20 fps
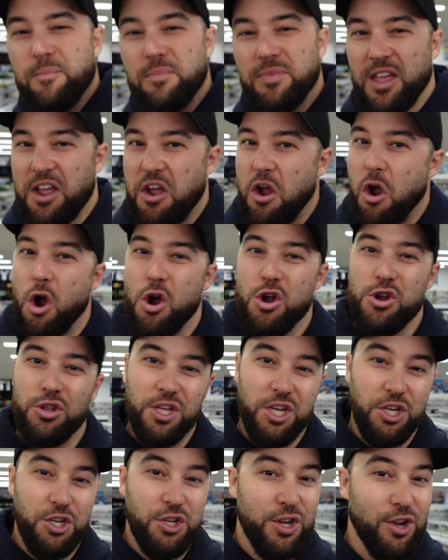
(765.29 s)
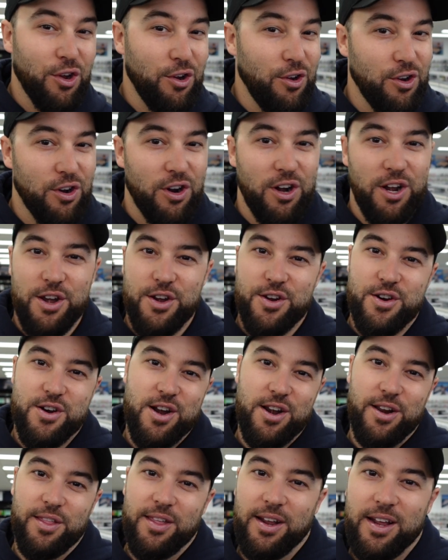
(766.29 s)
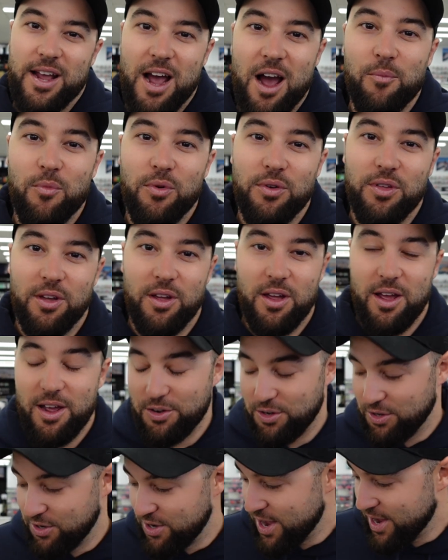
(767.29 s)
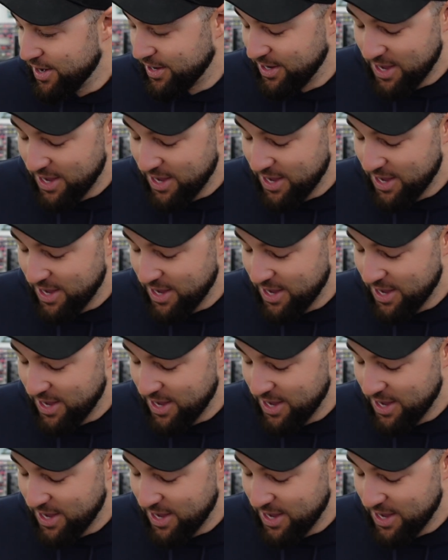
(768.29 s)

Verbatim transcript: They're only $2.99, and they come with a